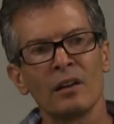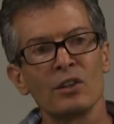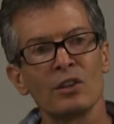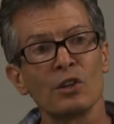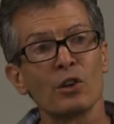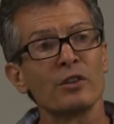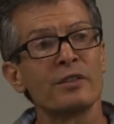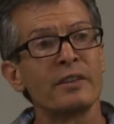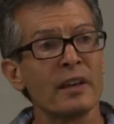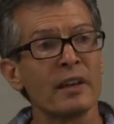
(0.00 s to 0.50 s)

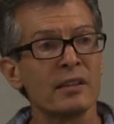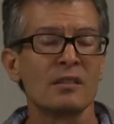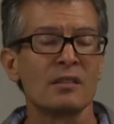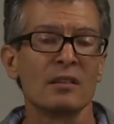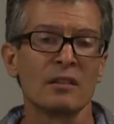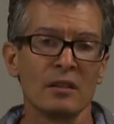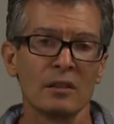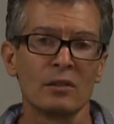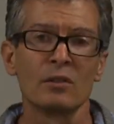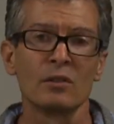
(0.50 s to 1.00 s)
your
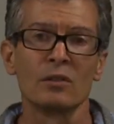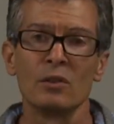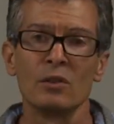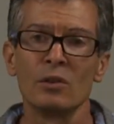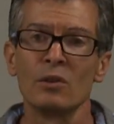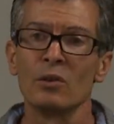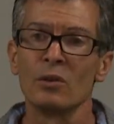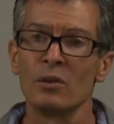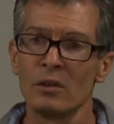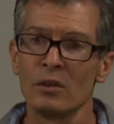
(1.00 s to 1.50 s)
destiny to
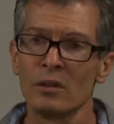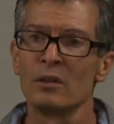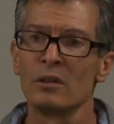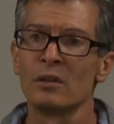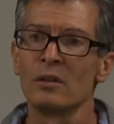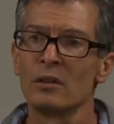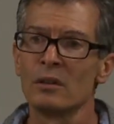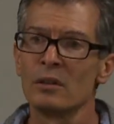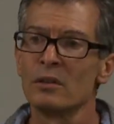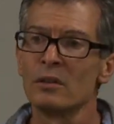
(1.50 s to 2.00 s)

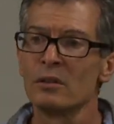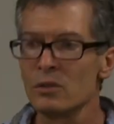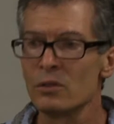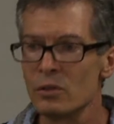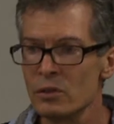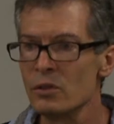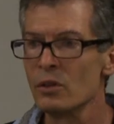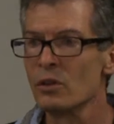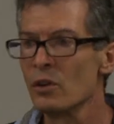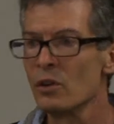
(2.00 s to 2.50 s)

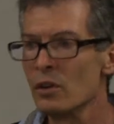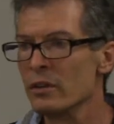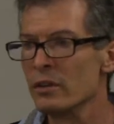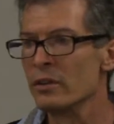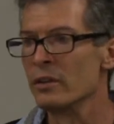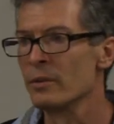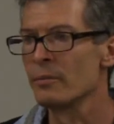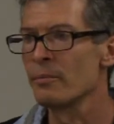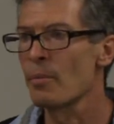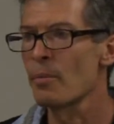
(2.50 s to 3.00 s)
do good.
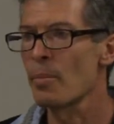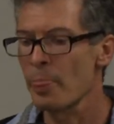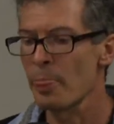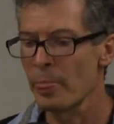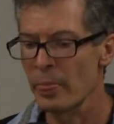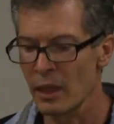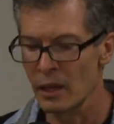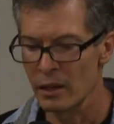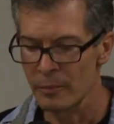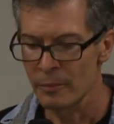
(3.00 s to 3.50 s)

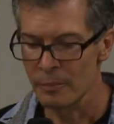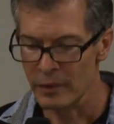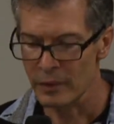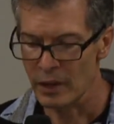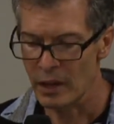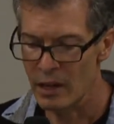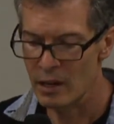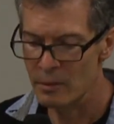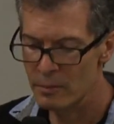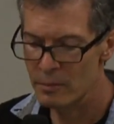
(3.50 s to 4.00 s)

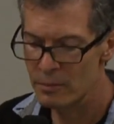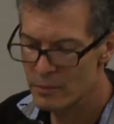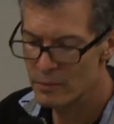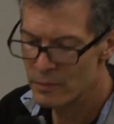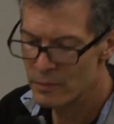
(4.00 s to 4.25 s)
And